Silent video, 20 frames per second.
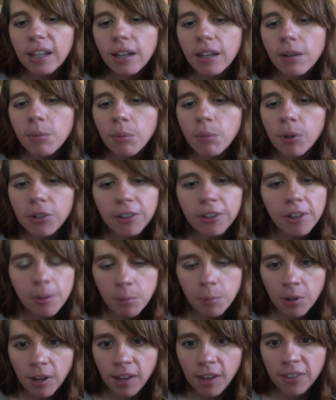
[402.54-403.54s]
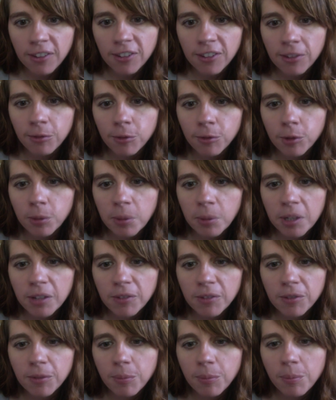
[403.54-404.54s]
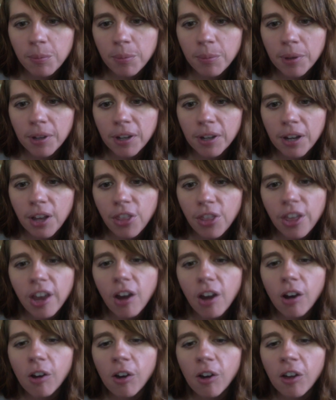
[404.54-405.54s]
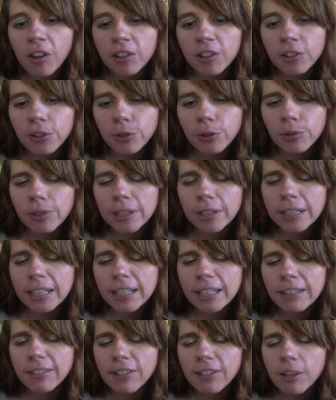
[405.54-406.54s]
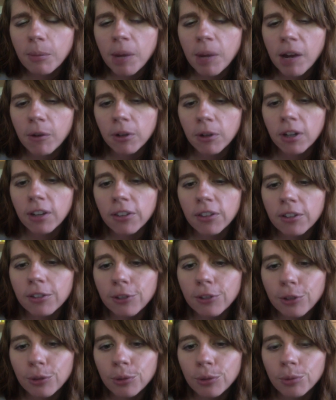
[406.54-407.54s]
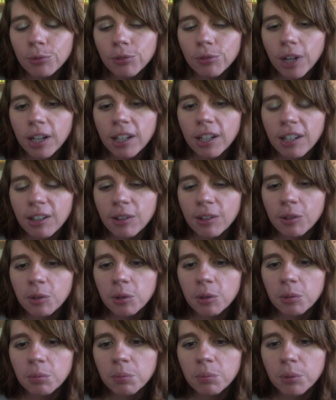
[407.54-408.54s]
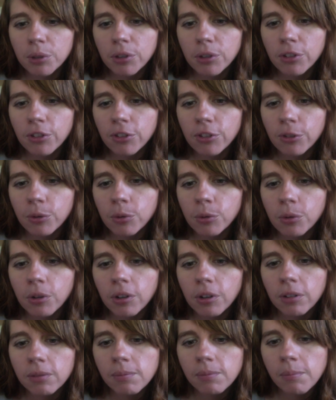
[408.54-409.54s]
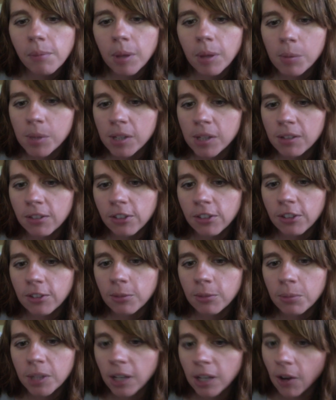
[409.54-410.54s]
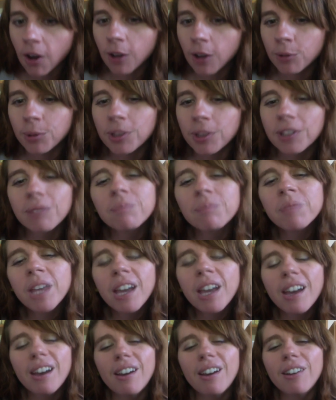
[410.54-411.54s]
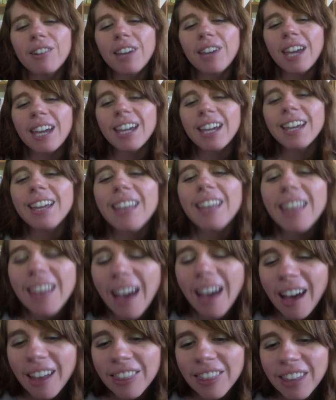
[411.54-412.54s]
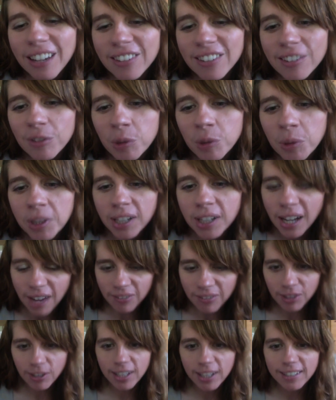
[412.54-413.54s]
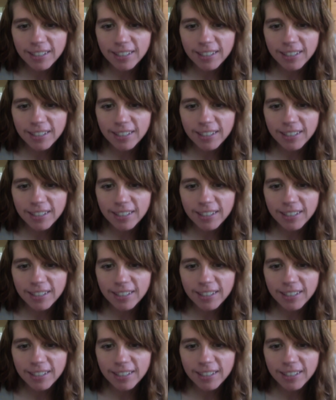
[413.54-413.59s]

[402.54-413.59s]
Most of them are not this informative, but they all do relate somehow or other to writing or books or maybe just being awkward. Okay, thanks everyone. Have a great